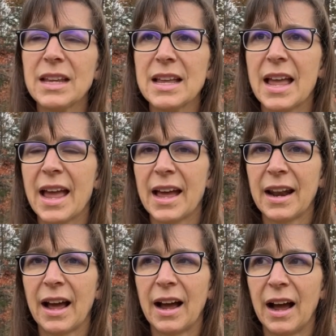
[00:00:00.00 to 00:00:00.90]
And
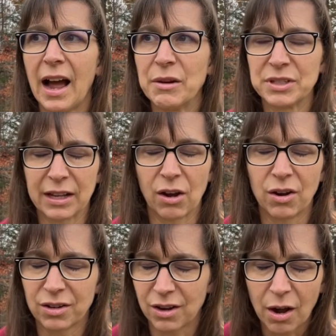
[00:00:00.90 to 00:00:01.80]
I was like,
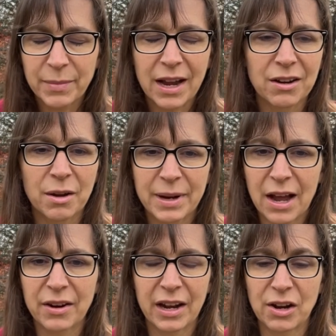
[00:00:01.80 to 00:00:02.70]
calm down.
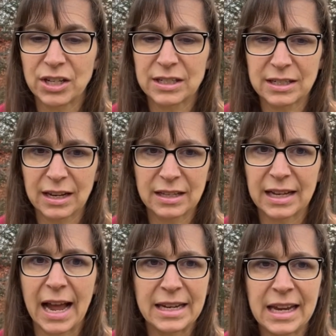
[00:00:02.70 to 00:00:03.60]
I was
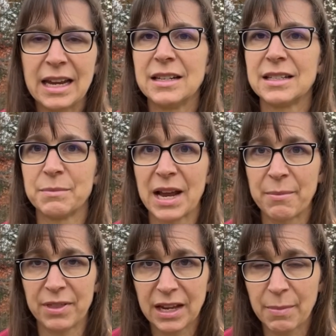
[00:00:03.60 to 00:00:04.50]
like, I need some time
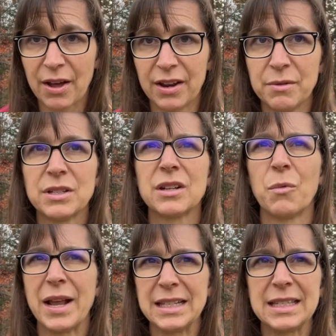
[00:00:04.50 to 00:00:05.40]
to think about it. It was a
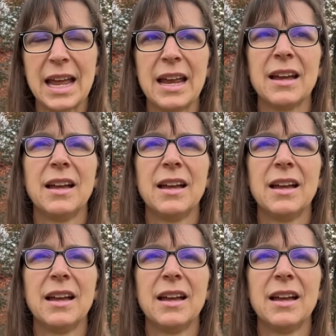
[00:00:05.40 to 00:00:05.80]
Wednesday.